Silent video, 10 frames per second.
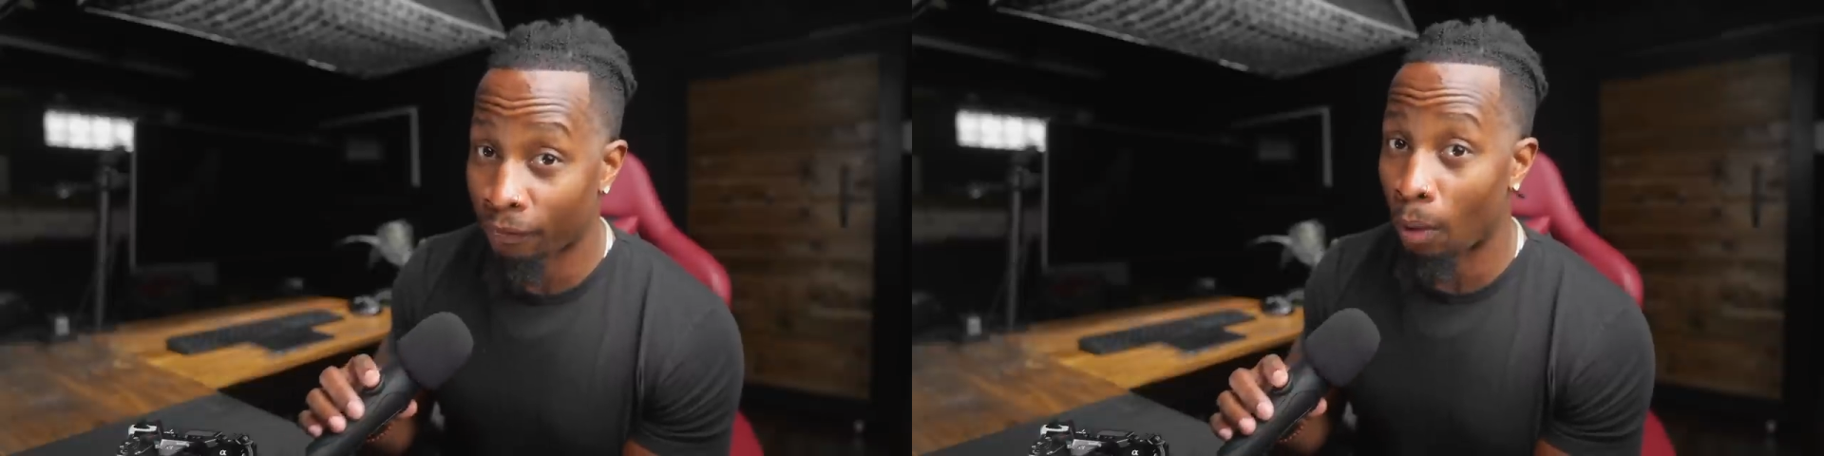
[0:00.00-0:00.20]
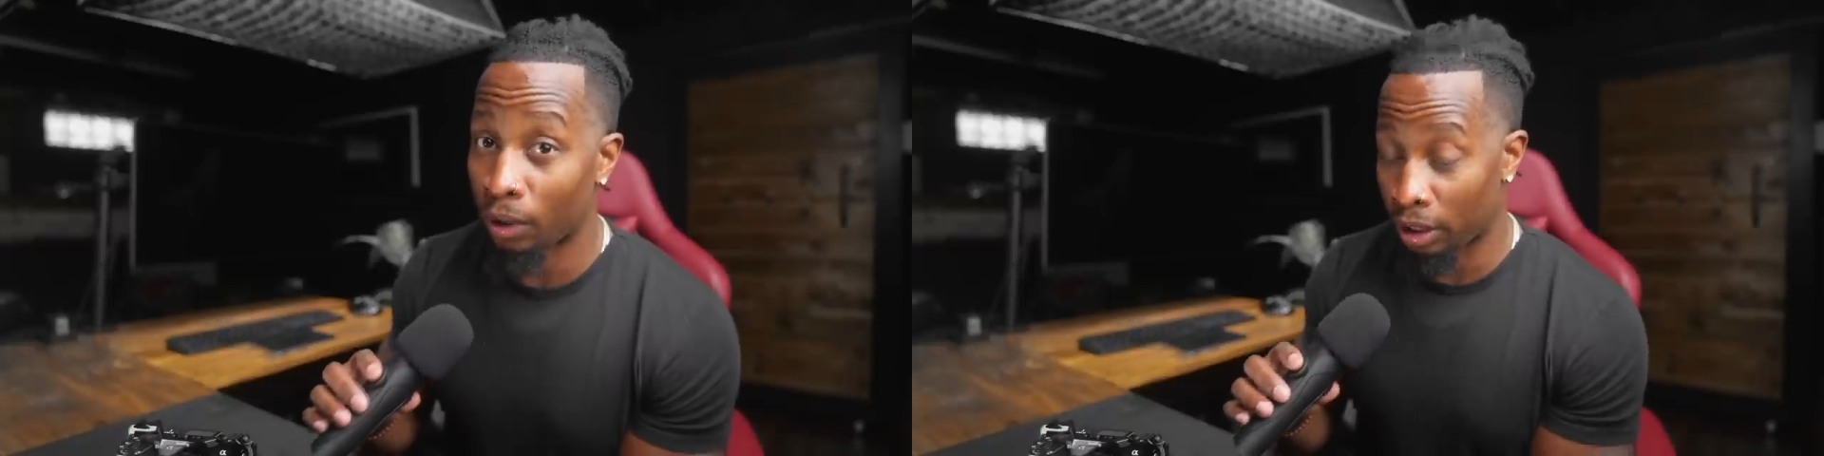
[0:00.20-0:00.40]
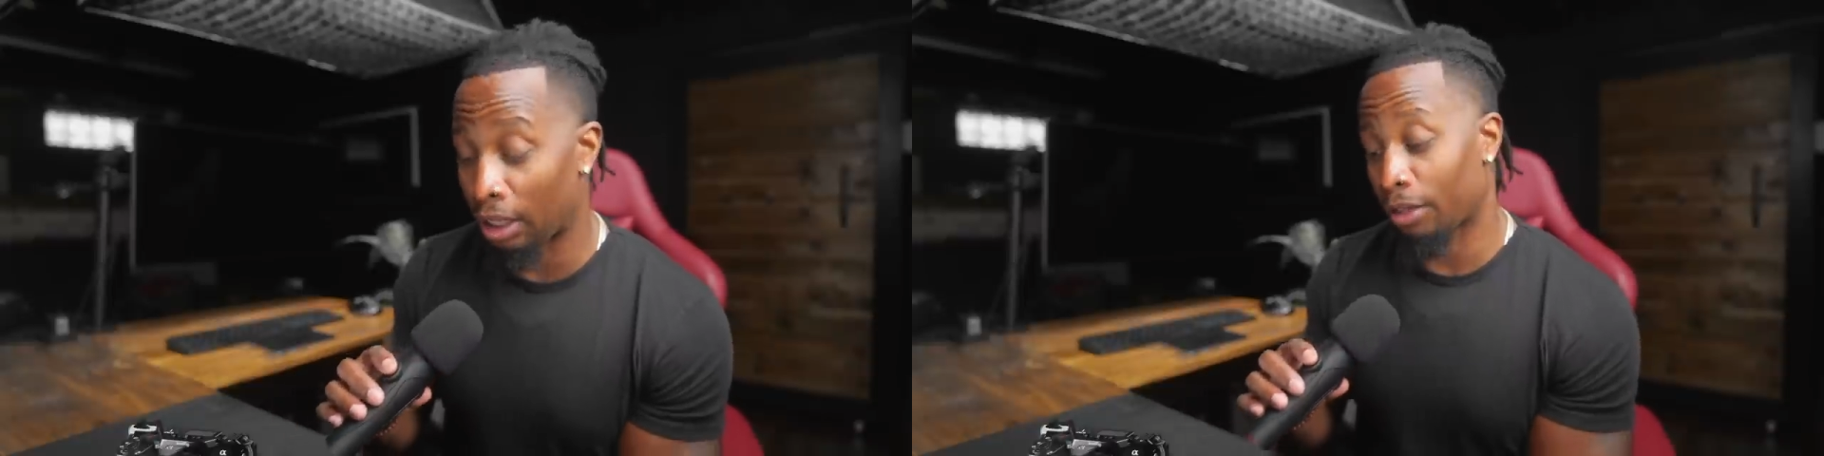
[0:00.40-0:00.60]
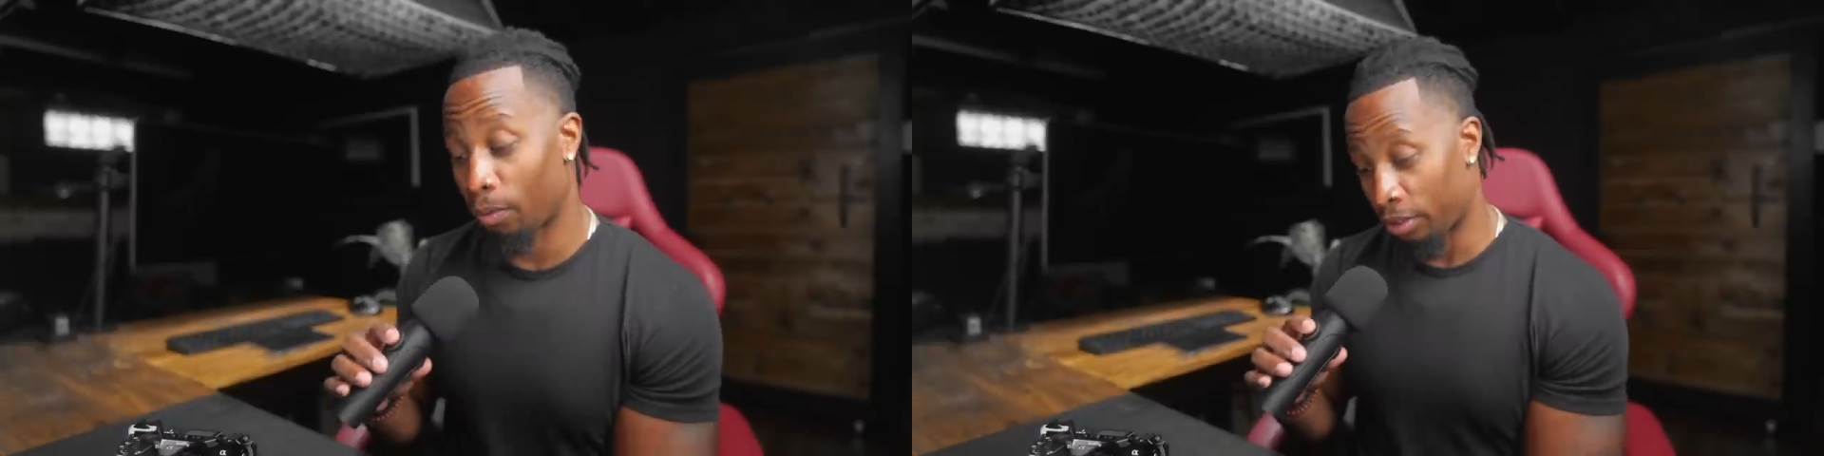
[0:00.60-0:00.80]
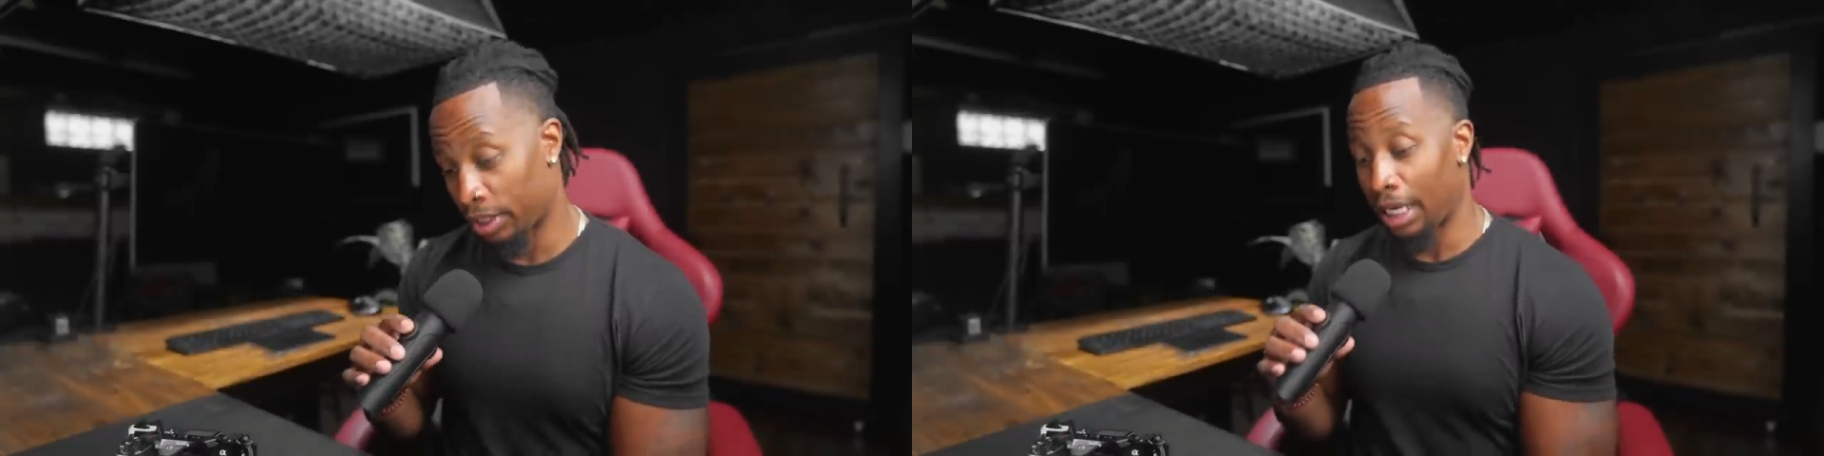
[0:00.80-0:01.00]
if I want another
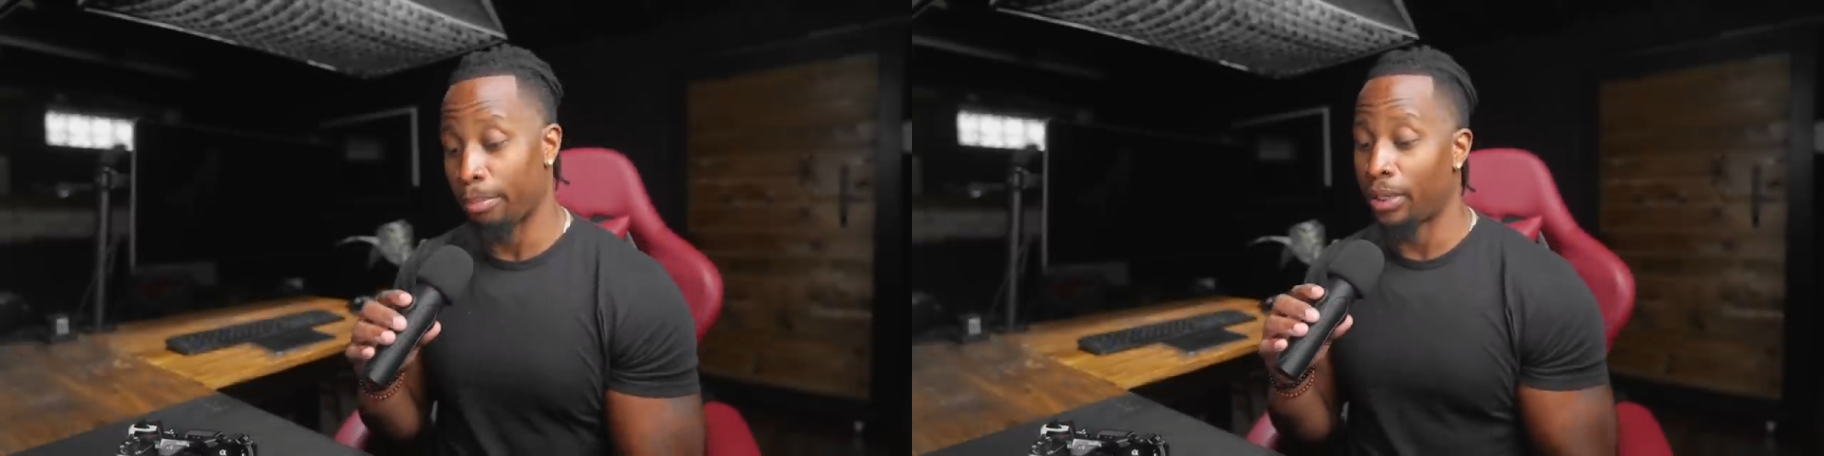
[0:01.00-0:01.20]
one, okay?